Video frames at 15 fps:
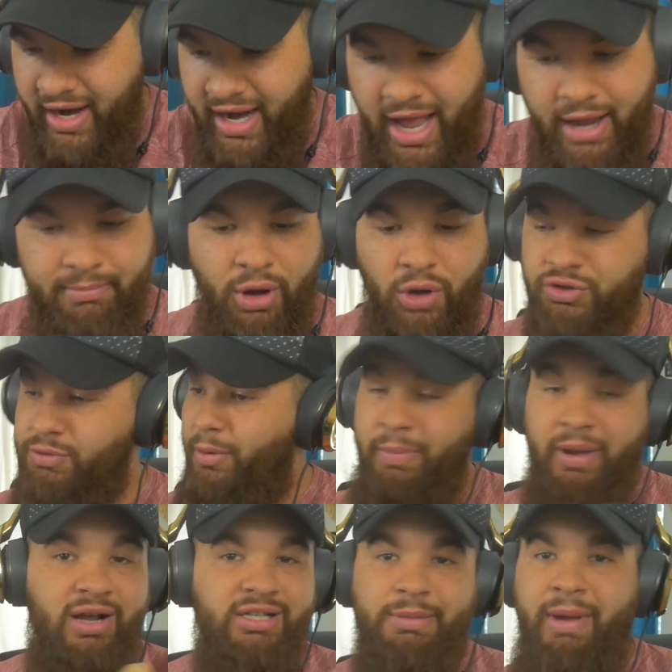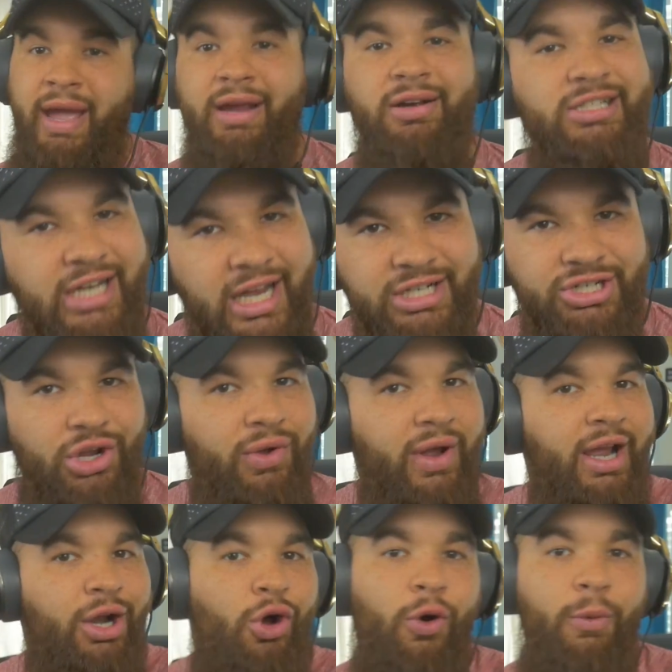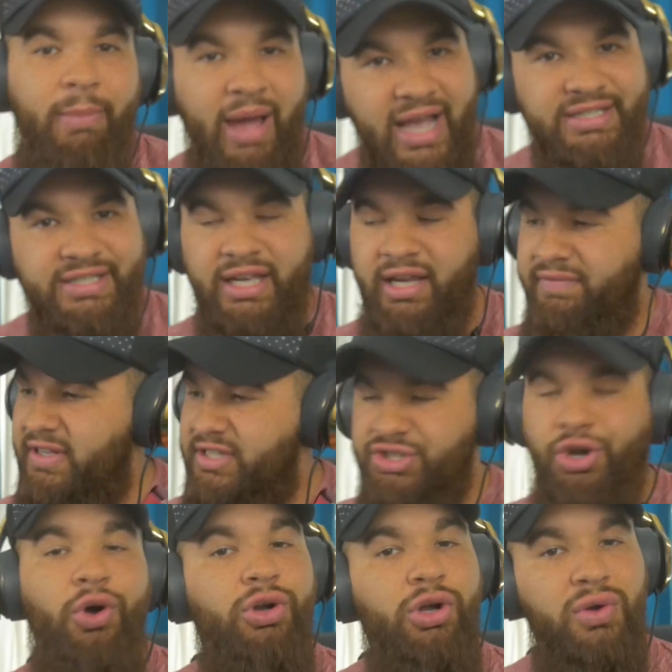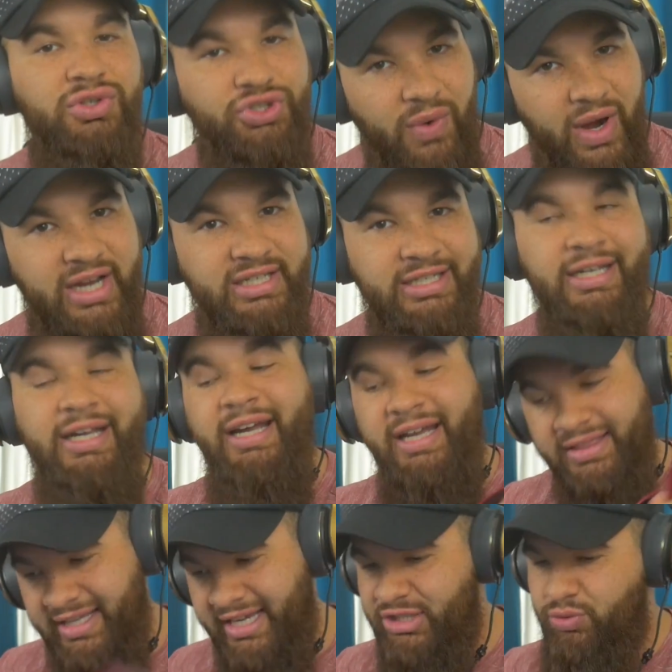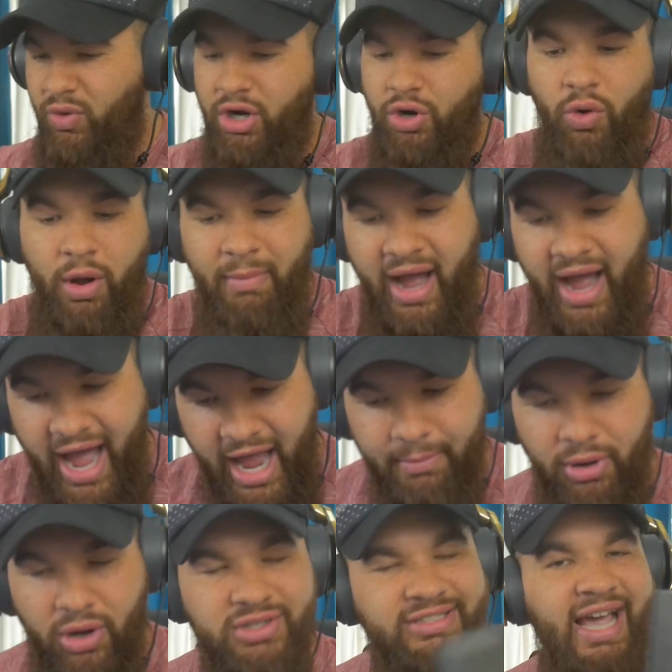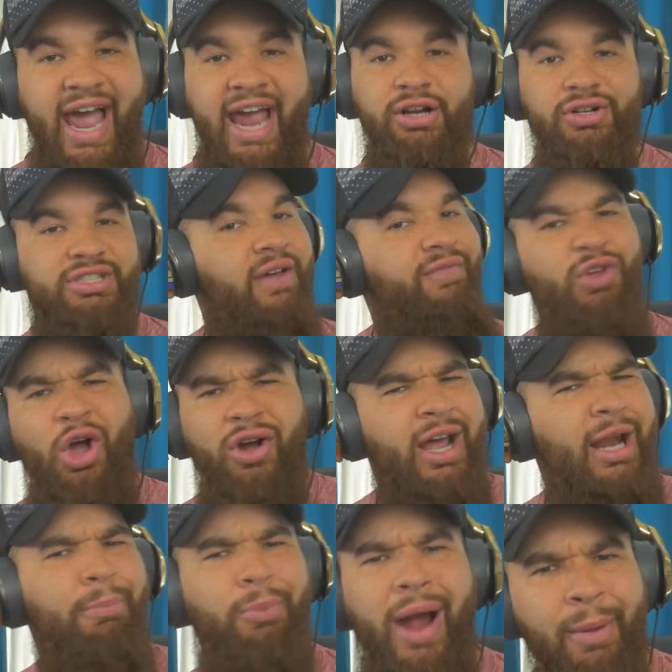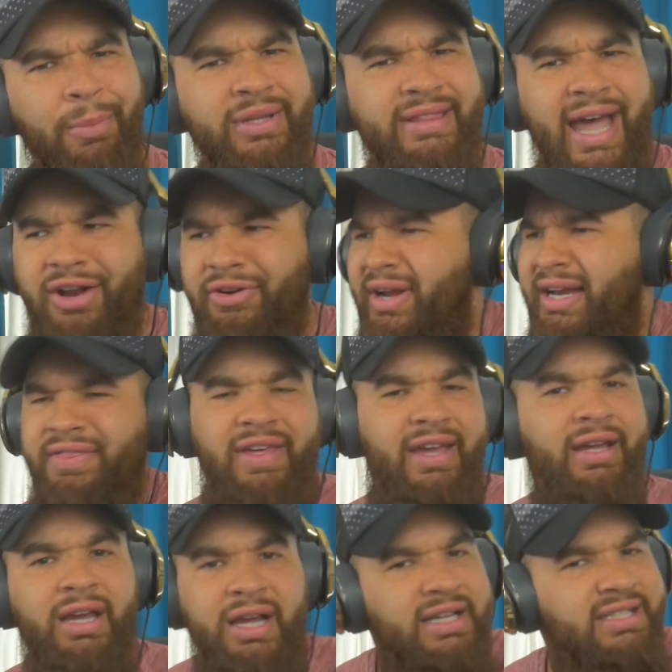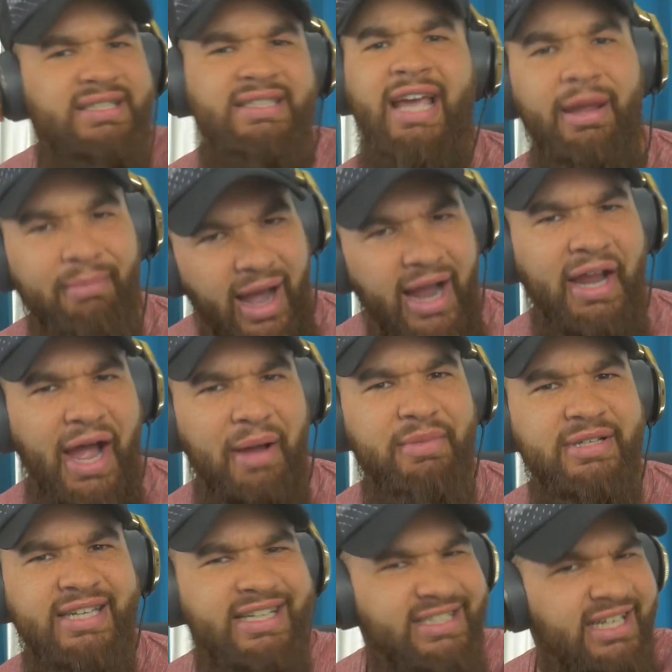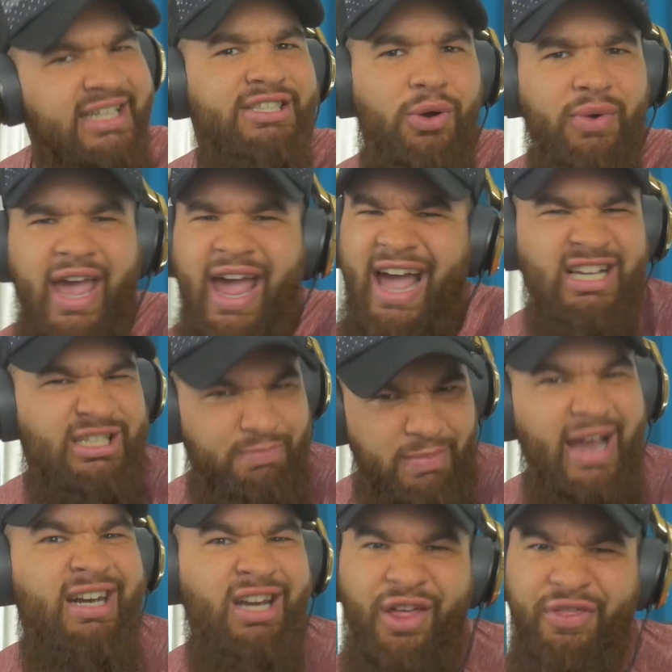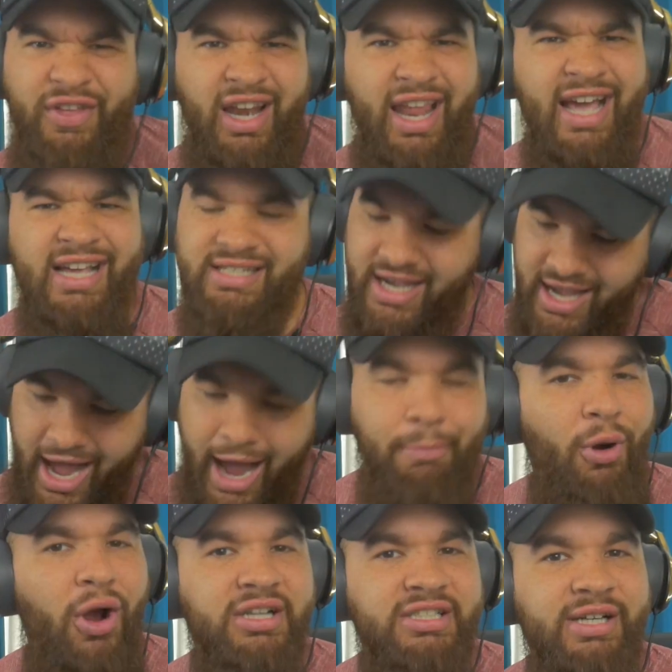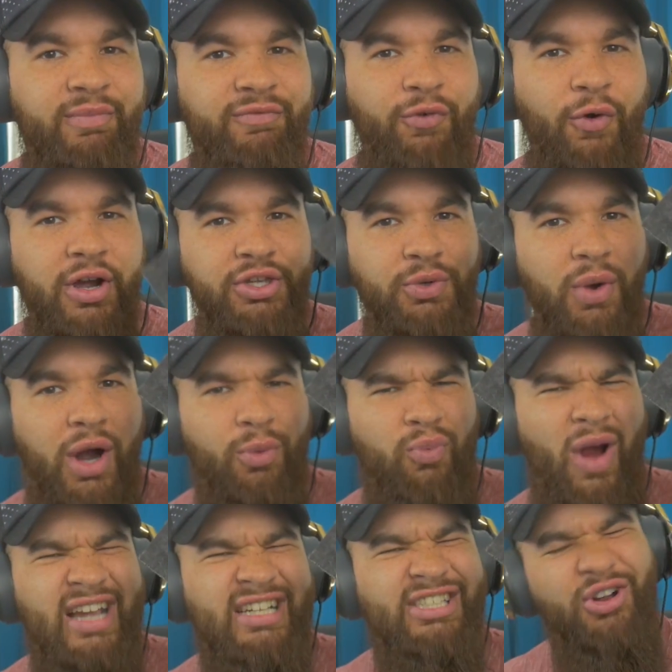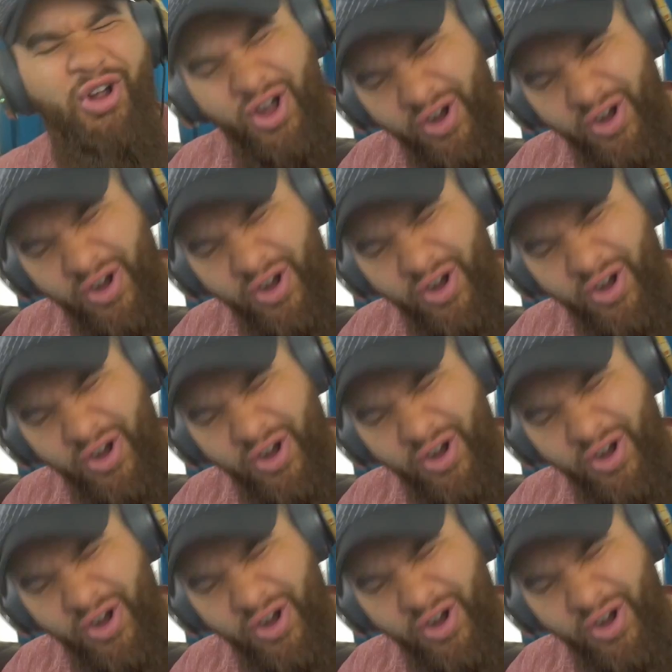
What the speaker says: I got multiple pairs of banger shades. Y'all know I got a whole basket. If the song goes crazy, these will go on my eyeballs. Haters, if y'all got a problem with that or anything, to say in my comment section, it's okay. I expect nothing less. I brought something for you. Eraser